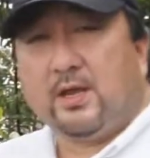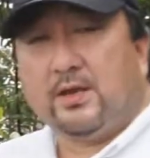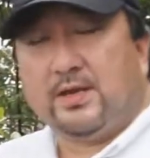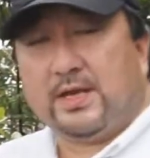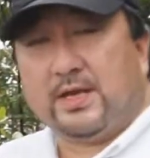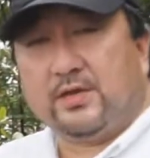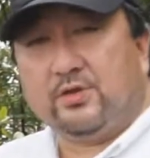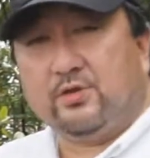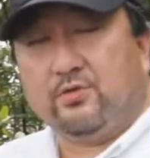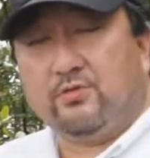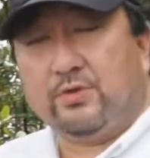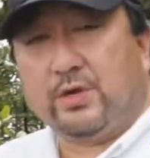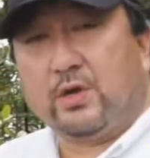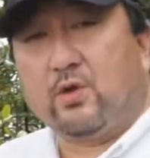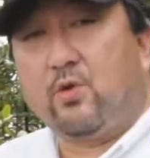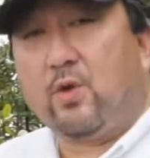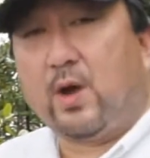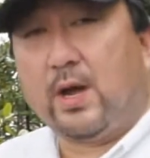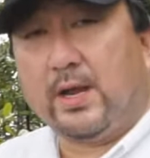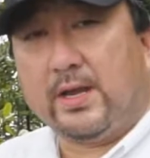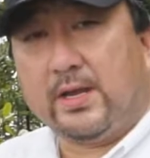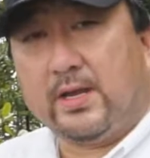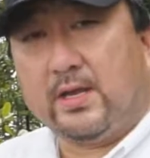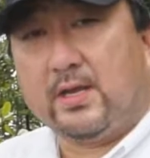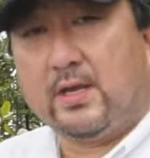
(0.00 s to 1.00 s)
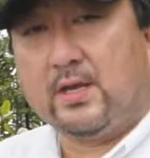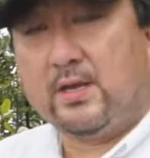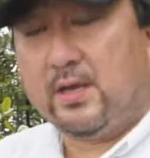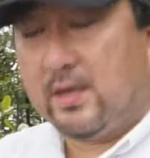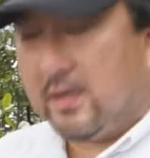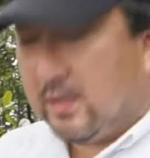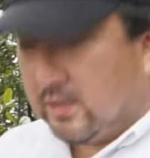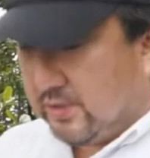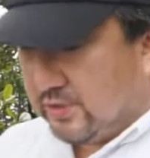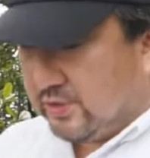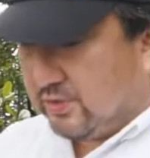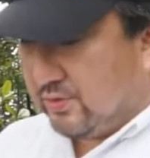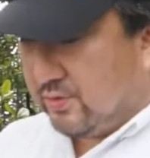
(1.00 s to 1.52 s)
that you require
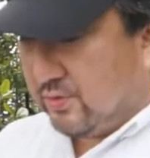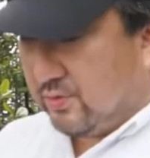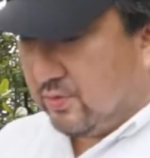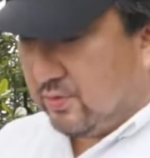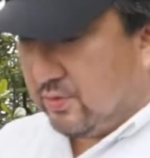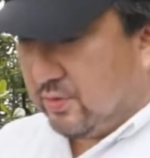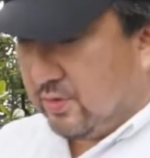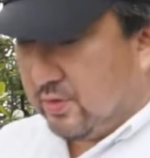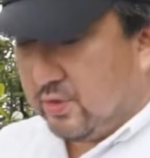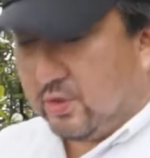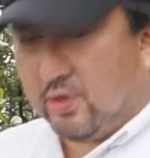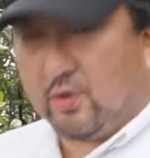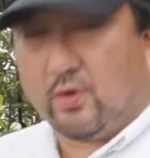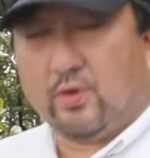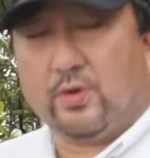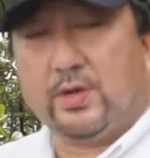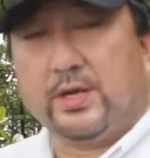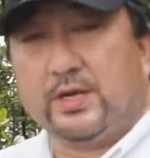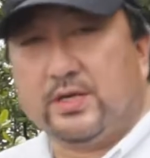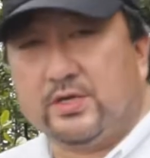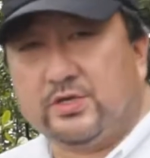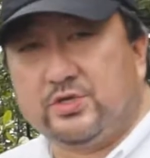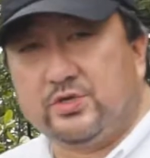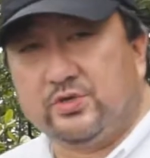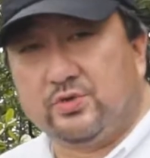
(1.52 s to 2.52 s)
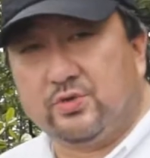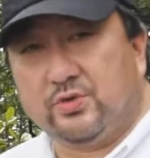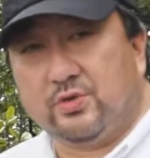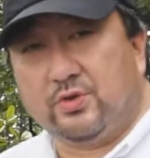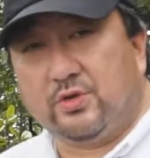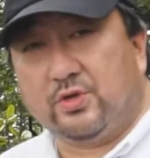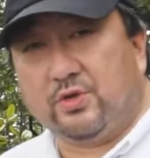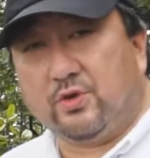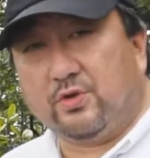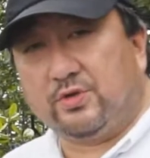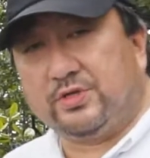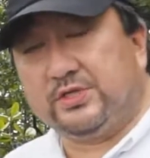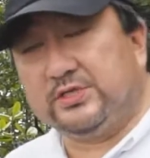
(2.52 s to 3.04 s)
to go into
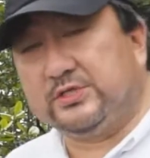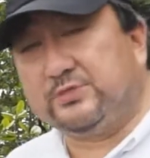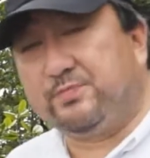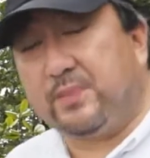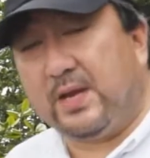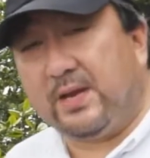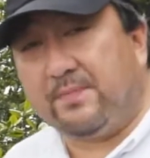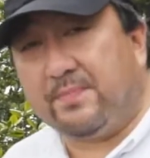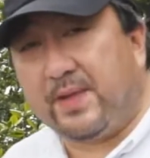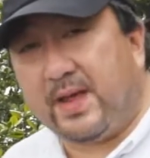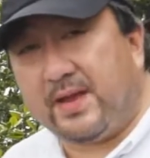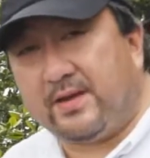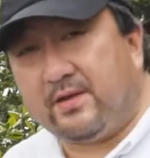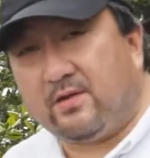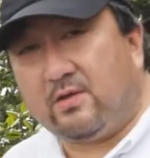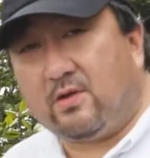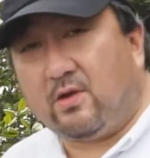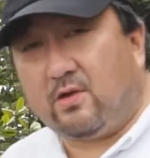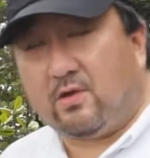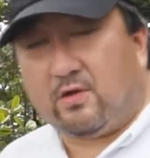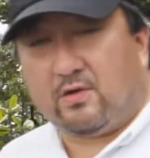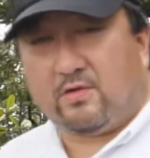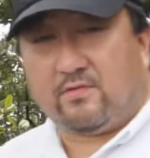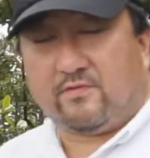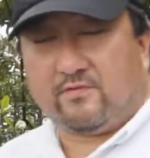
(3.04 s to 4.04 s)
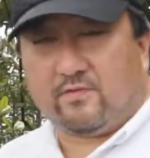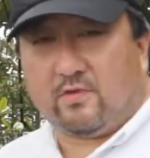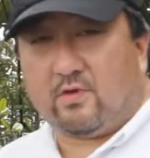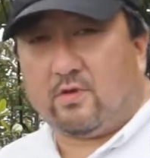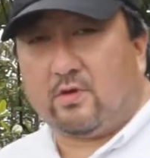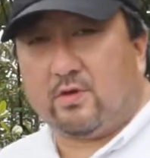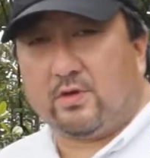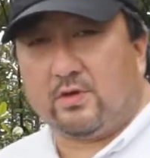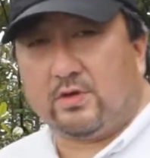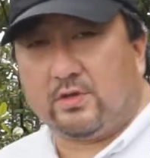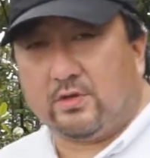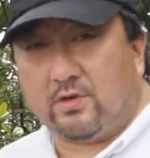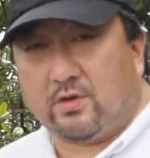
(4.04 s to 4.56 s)
your display panel or,
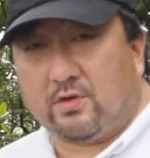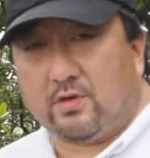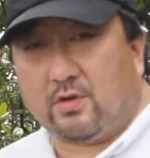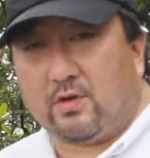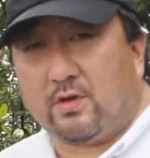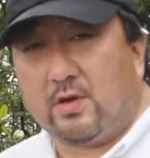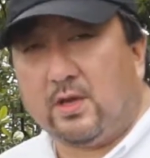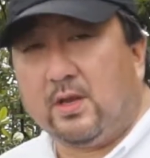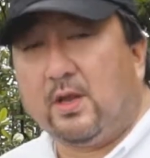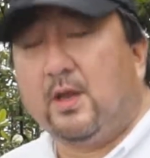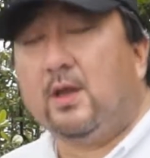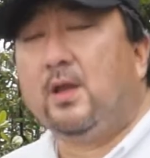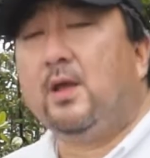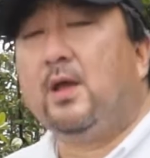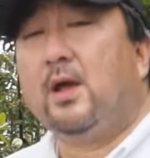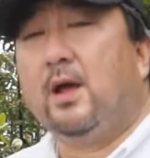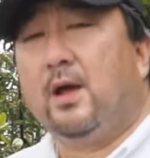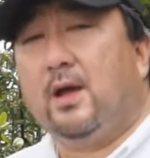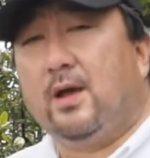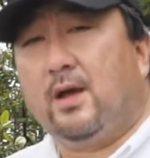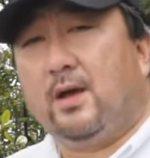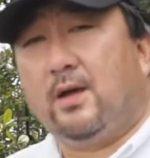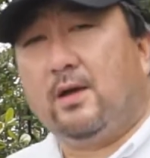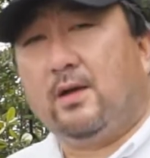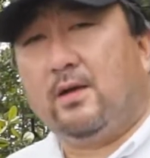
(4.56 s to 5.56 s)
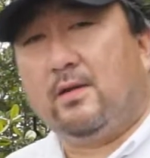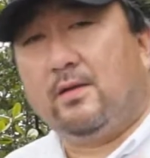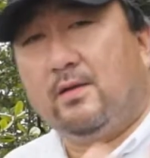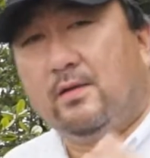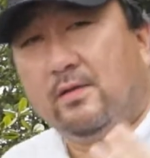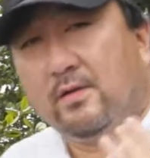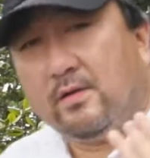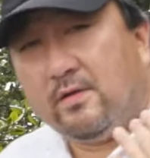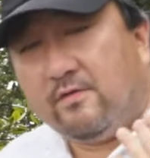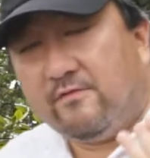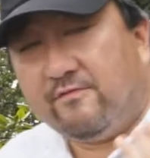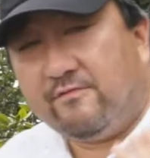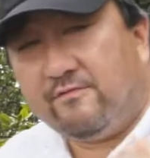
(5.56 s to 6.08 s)
or your uh,
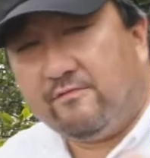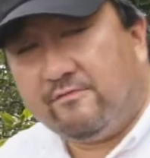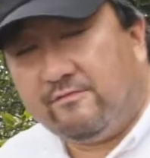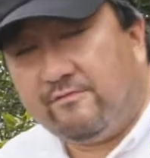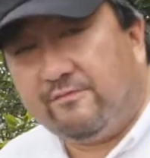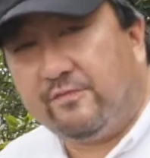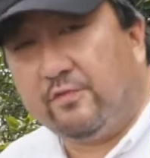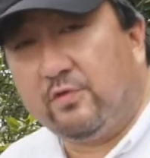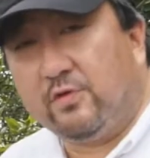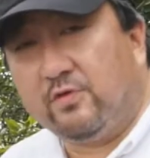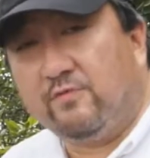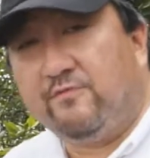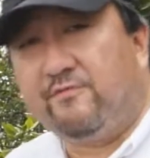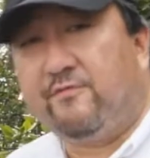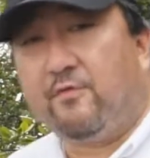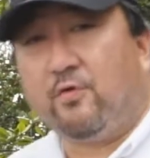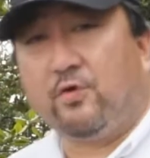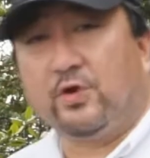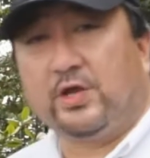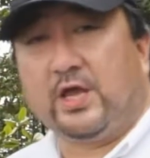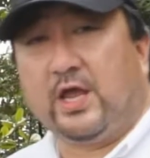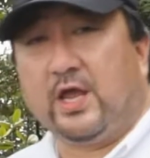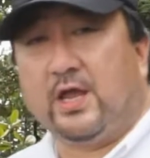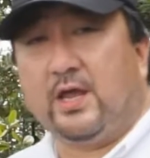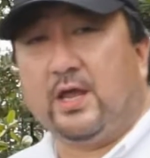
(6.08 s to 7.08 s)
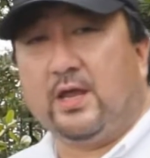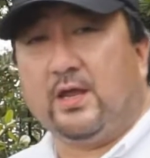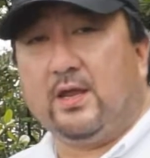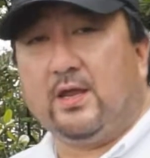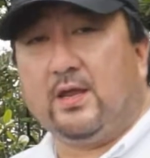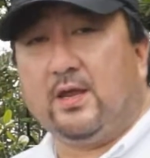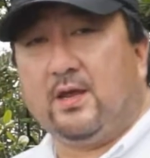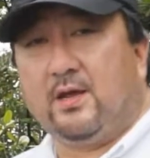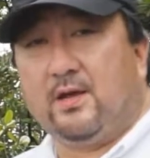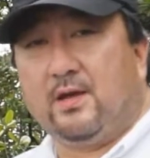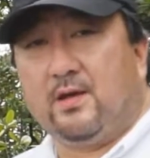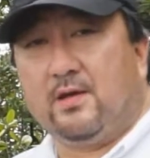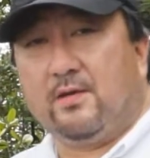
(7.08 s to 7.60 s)
full
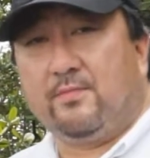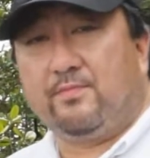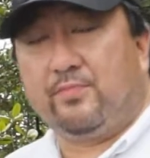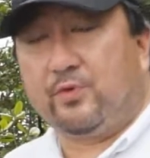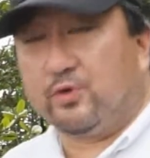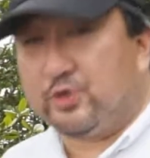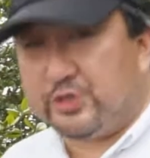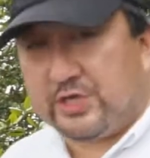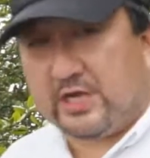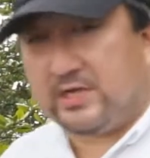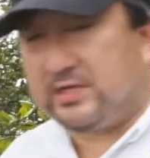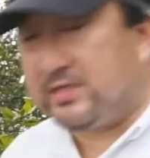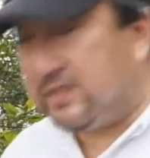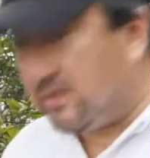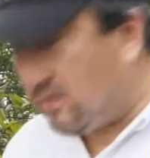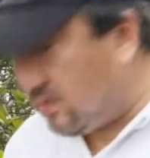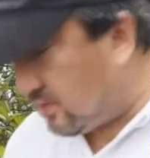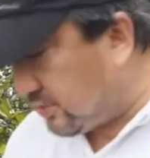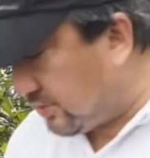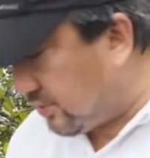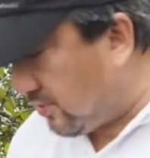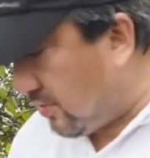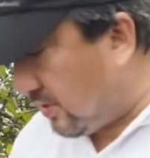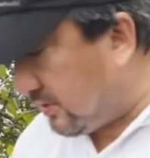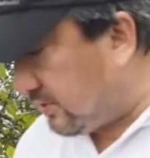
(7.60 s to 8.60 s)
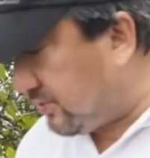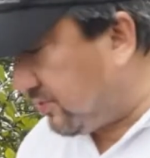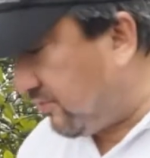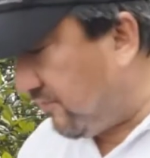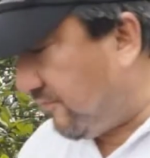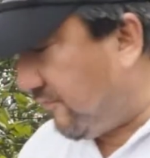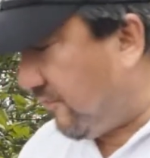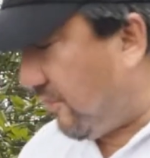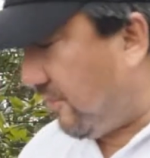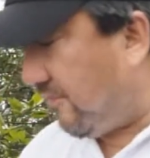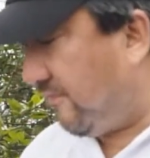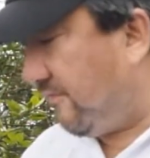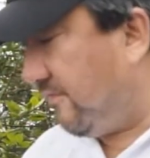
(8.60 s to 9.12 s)
4K uh, projector or so on and so
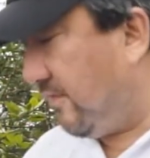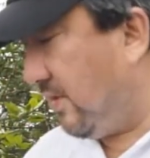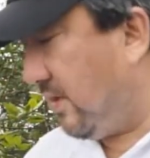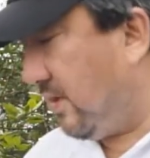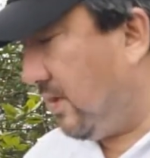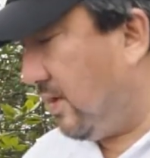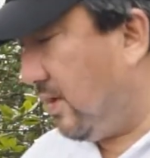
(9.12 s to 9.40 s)
forth.